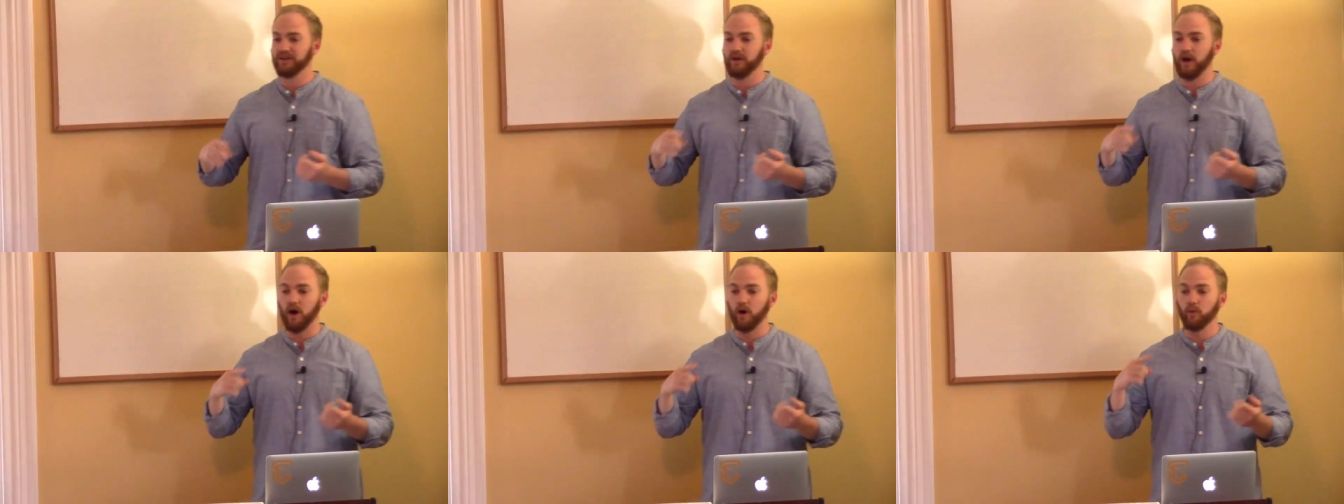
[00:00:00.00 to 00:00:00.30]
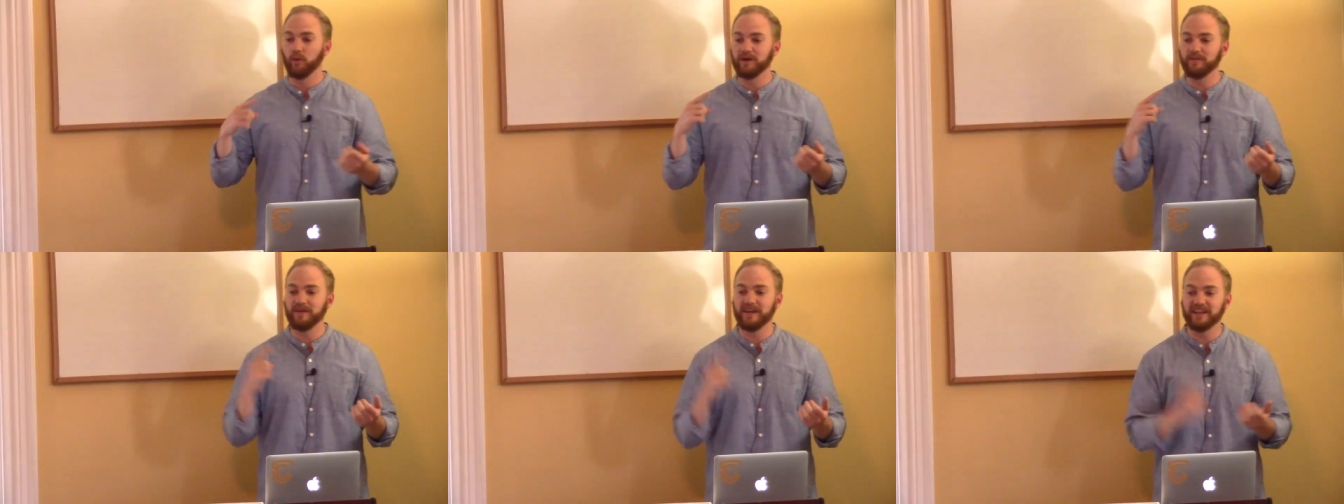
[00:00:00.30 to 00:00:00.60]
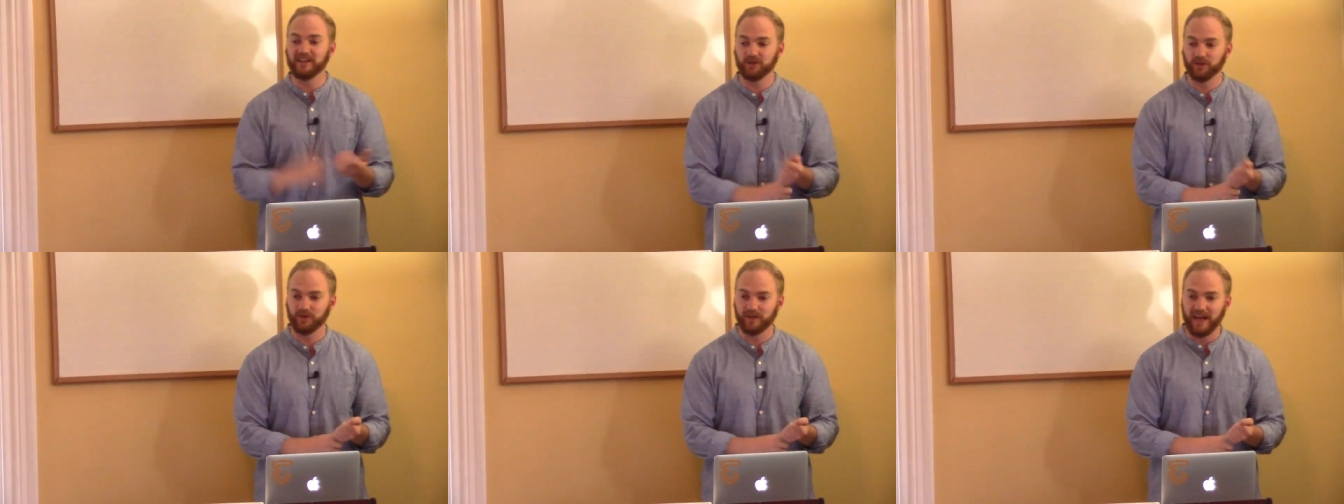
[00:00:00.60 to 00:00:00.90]
Are we
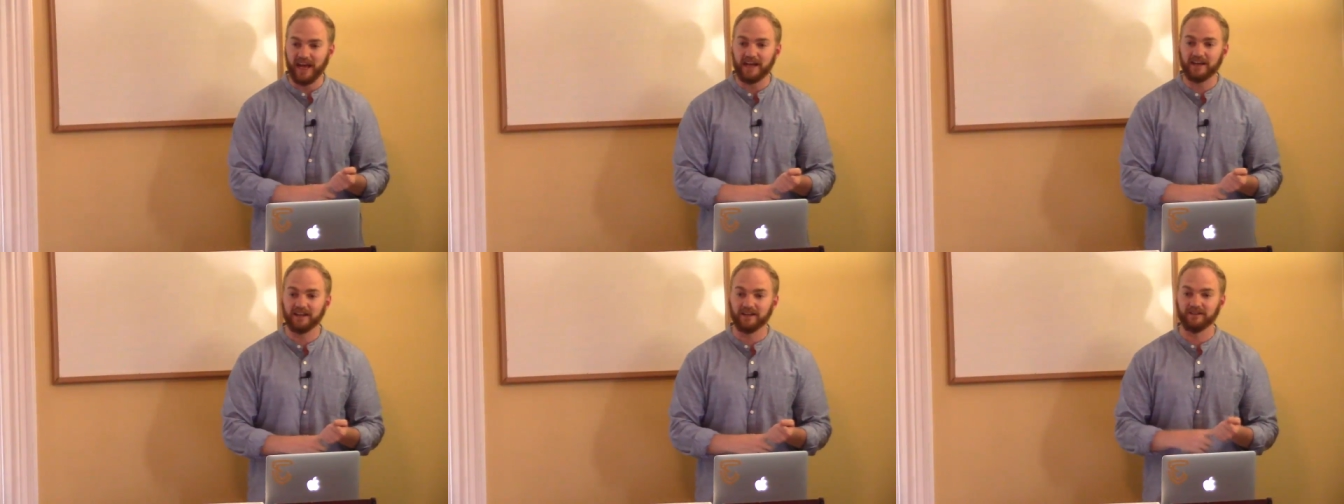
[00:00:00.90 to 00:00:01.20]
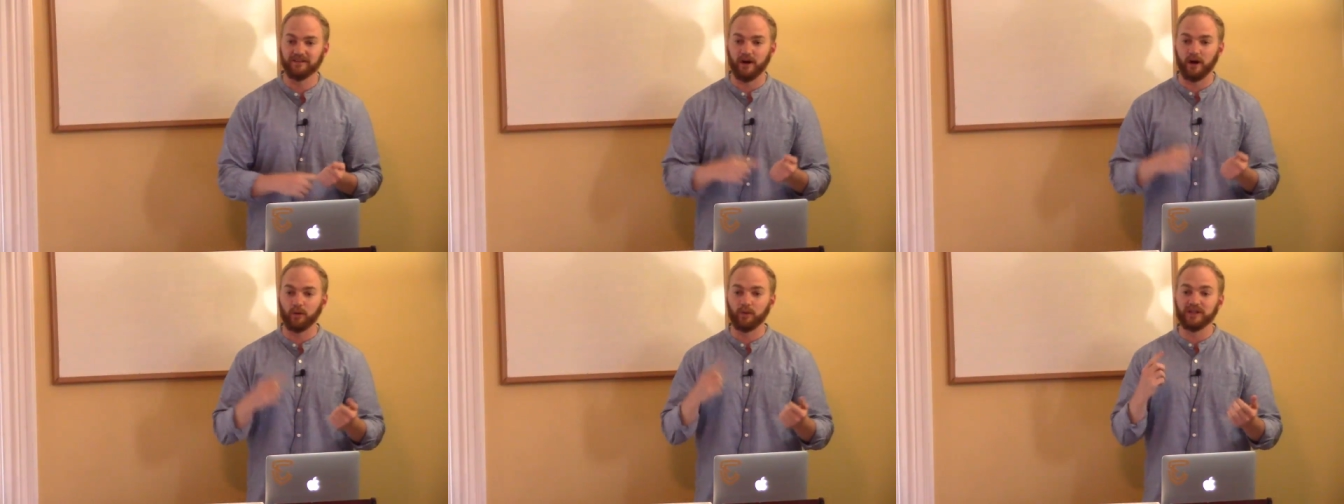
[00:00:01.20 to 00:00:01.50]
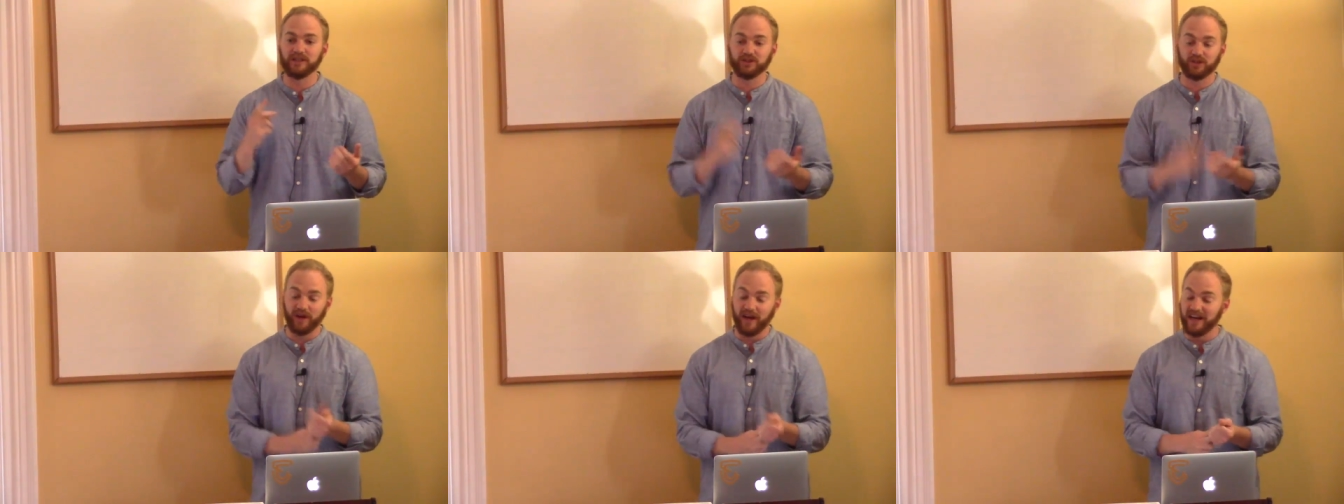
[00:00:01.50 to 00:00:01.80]
being creative? Are
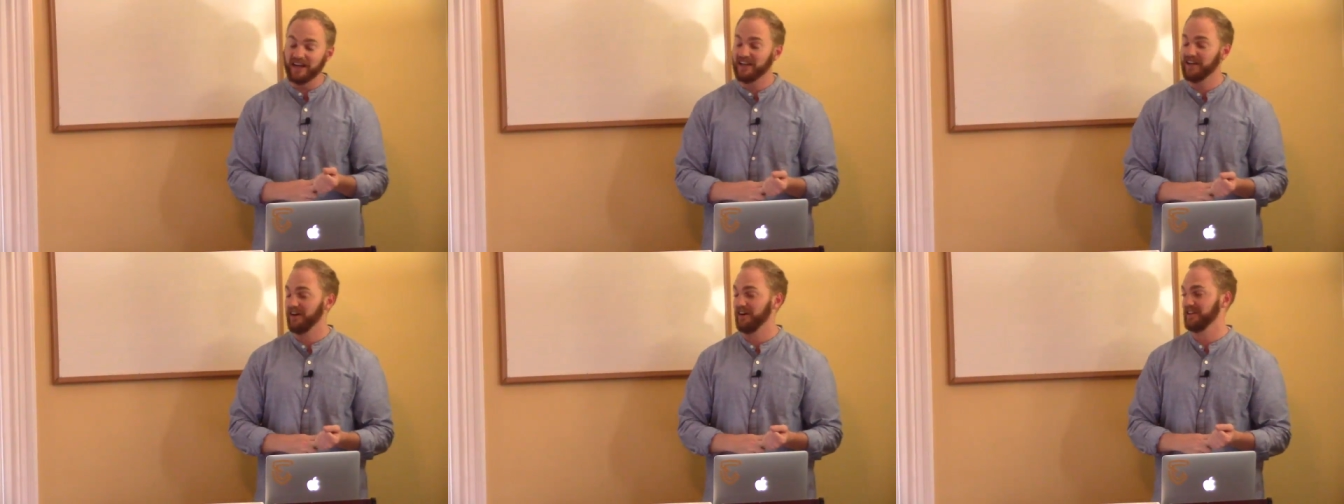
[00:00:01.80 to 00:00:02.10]
we training